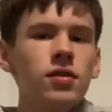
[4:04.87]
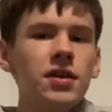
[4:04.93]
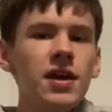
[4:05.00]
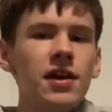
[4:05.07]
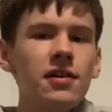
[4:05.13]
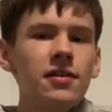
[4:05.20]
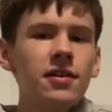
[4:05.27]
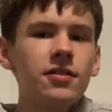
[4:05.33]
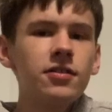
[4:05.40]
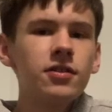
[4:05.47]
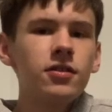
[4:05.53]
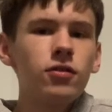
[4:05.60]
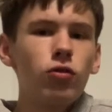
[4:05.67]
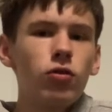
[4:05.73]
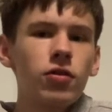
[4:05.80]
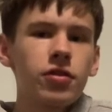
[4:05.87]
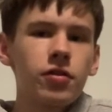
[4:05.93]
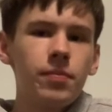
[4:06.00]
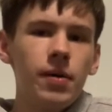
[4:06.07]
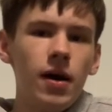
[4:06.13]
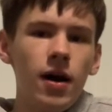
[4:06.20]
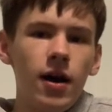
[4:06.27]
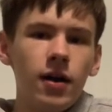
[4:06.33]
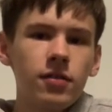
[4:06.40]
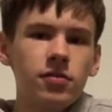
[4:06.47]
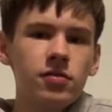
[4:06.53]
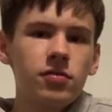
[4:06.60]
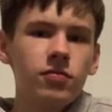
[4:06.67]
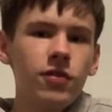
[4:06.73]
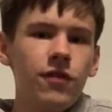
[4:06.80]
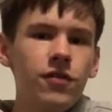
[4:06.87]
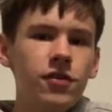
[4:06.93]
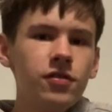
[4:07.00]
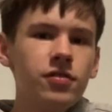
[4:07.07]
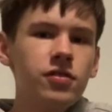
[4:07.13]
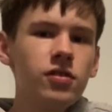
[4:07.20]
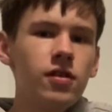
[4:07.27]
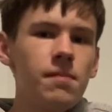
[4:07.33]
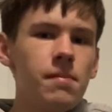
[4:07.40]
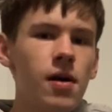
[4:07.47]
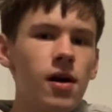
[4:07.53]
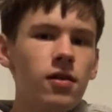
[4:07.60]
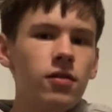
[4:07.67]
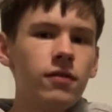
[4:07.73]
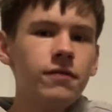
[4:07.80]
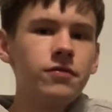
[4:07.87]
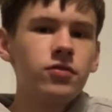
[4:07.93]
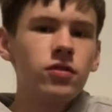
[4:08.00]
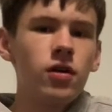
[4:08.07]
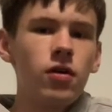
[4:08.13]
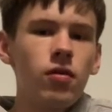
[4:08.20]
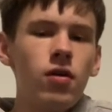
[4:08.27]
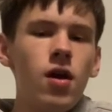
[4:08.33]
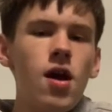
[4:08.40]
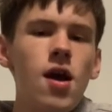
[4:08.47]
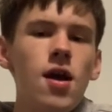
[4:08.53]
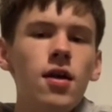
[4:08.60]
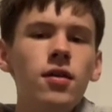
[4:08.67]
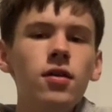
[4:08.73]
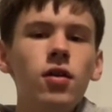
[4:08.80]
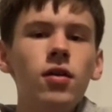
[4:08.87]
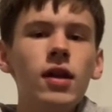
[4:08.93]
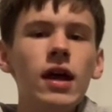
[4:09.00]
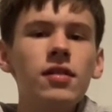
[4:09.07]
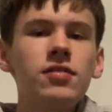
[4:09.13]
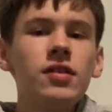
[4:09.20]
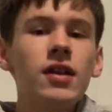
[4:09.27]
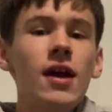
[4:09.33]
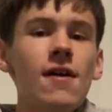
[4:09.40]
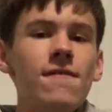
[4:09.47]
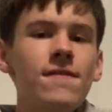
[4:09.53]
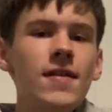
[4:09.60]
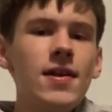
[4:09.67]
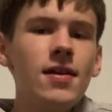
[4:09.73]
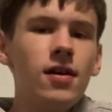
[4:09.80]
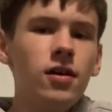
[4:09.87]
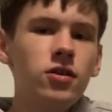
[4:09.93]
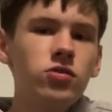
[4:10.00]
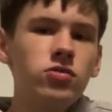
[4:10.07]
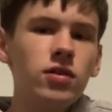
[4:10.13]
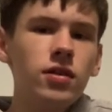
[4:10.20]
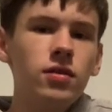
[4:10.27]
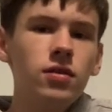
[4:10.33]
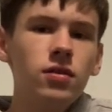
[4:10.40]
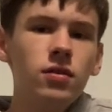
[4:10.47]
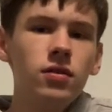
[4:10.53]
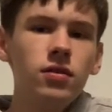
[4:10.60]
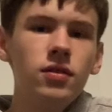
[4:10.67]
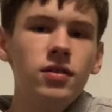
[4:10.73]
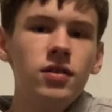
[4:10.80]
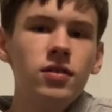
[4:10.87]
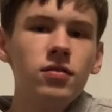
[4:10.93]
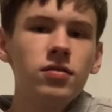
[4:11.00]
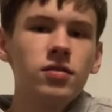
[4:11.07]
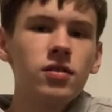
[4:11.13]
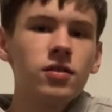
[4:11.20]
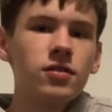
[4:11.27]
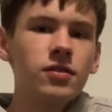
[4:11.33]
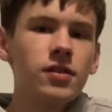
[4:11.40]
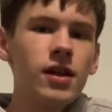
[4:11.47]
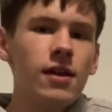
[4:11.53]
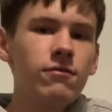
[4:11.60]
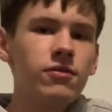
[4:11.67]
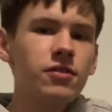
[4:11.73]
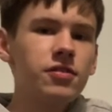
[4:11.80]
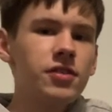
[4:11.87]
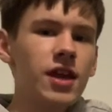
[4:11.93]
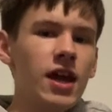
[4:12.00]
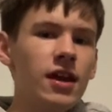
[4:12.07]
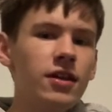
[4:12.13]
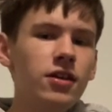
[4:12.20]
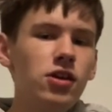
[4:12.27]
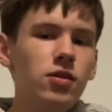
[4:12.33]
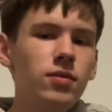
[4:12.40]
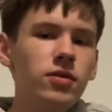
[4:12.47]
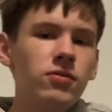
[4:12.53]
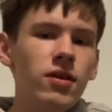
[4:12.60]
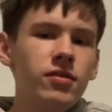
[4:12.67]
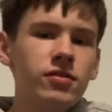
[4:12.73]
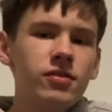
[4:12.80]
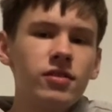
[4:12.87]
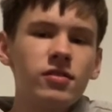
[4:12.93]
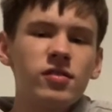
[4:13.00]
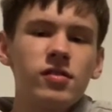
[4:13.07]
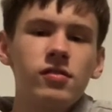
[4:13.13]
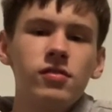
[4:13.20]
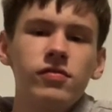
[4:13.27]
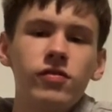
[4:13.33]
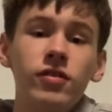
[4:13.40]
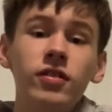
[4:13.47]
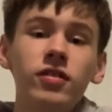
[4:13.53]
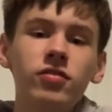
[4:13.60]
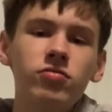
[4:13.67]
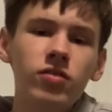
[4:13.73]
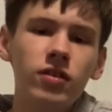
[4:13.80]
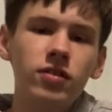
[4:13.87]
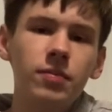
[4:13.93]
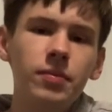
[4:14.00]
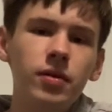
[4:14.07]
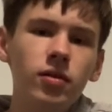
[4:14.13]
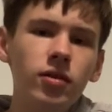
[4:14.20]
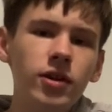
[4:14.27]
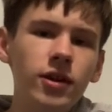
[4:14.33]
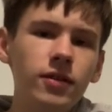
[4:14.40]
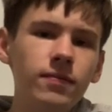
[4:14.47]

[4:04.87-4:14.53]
The character Orthopox refers to a model of drone known as an F-800, used during the game for scanning human residences for destructibility.